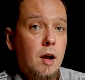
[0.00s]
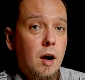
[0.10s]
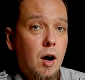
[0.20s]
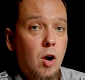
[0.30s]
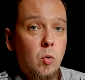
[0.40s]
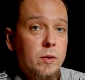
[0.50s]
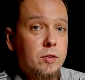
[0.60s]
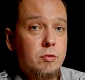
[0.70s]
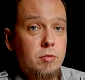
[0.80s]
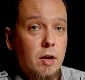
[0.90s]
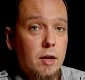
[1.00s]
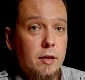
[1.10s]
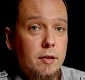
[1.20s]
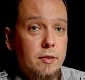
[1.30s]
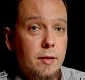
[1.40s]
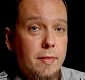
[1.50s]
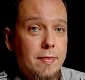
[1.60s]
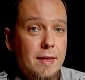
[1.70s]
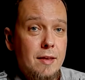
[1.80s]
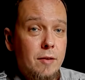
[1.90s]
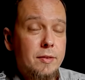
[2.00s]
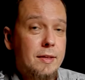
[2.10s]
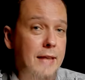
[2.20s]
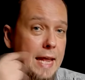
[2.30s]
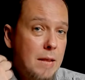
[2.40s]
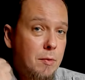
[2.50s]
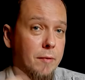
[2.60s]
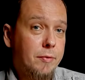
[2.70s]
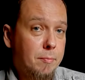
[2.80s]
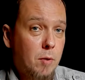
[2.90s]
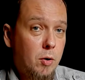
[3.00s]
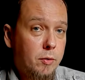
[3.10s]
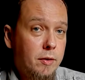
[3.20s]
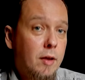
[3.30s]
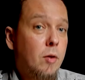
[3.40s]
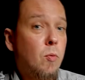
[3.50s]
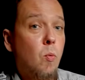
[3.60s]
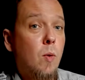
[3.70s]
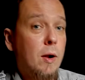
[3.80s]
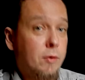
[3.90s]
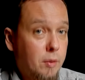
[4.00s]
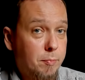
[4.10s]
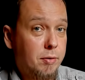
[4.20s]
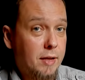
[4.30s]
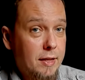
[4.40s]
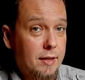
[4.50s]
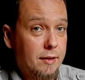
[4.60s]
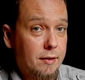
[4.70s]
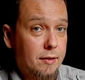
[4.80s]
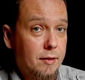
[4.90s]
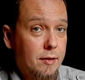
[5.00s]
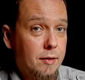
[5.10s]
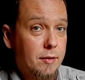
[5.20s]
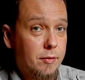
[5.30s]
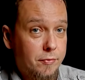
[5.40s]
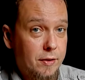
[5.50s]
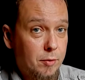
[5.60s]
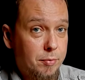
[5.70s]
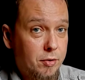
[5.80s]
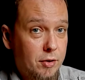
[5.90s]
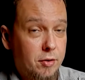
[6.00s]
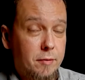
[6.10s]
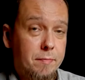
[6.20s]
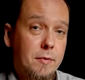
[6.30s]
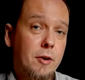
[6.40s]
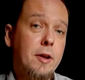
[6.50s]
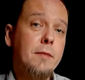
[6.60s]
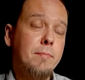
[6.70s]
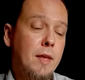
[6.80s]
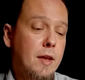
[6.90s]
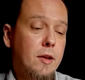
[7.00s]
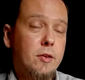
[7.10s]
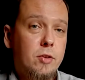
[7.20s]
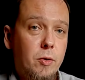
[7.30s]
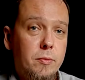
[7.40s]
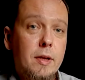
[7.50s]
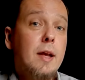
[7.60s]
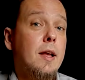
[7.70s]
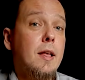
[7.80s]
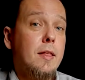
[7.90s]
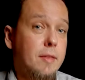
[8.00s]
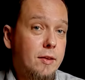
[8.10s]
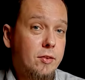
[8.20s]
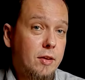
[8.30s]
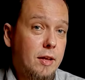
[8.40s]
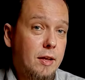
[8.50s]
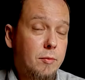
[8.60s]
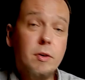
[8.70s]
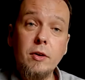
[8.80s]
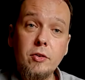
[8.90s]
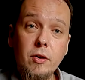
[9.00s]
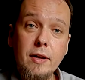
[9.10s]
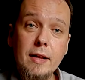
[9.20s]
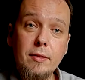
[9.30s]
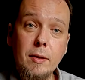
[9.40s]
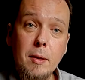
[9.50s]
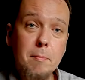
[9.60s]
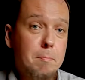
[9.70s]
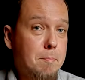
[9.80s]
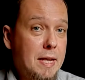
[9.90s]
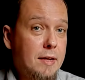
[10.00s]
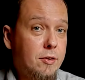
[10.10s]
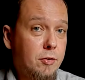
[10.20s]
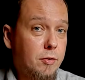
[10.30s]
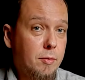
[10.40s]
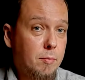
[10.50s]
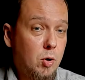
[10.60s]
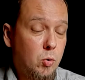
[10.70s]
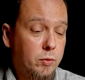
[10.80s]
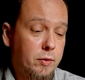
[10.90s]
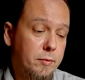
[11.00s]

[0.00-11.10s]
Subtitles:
Always try to think of the name of the mode while you're playing the finger position. All right, so we're going to start at the major mode.